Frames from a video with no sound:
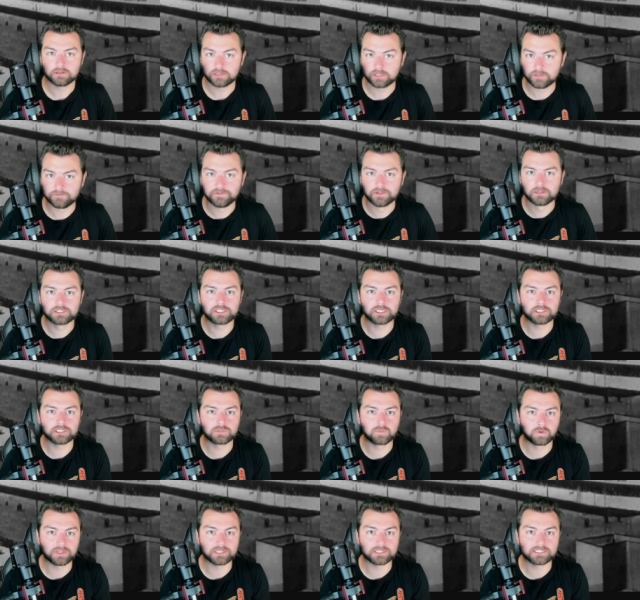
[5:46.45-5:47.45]
The villages
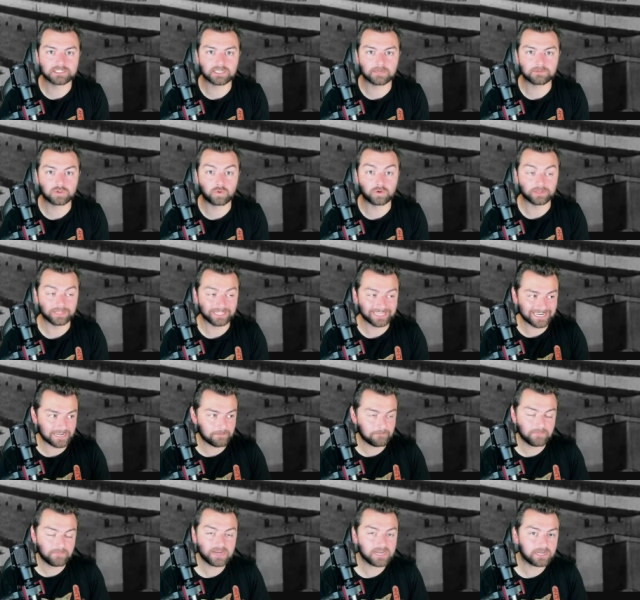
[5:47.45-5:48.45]
were then subsequently
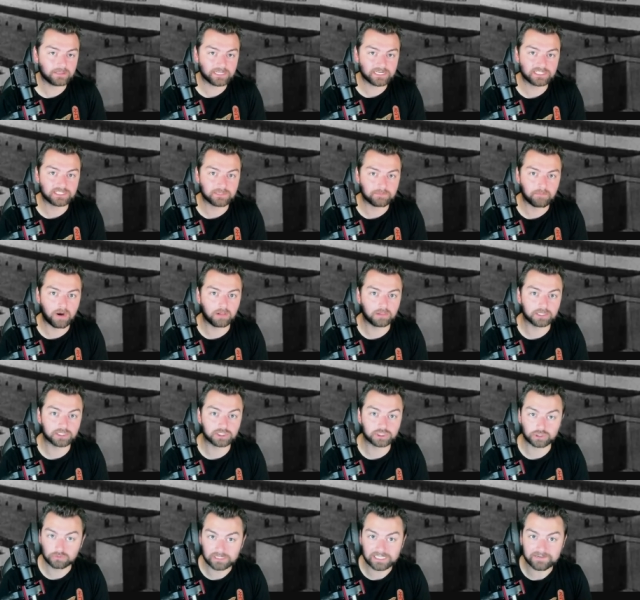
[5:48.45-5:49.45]
immediately
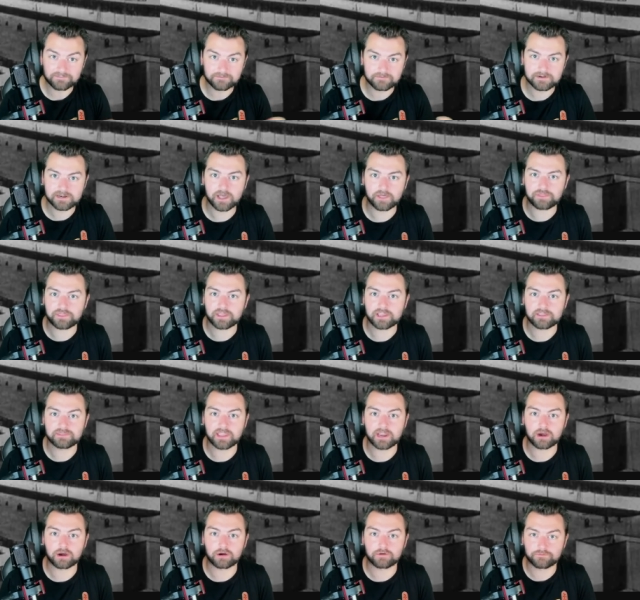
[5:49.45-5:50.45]
demolished to leave nothing
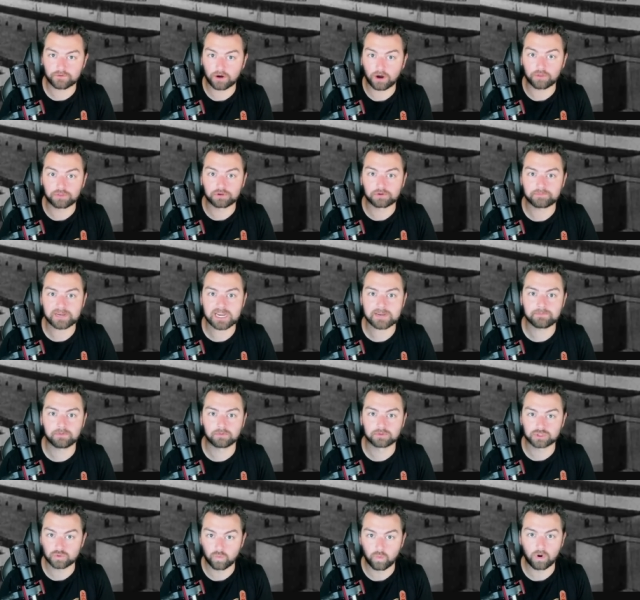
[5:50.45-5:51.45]
there for other
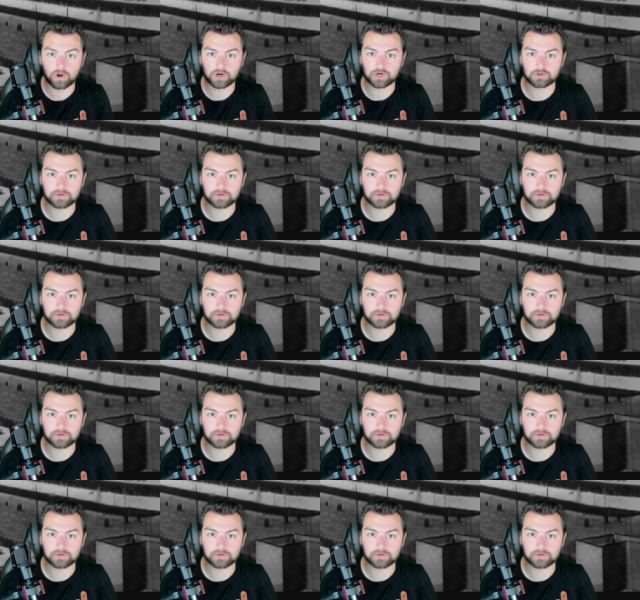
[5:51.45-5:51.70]
people to wander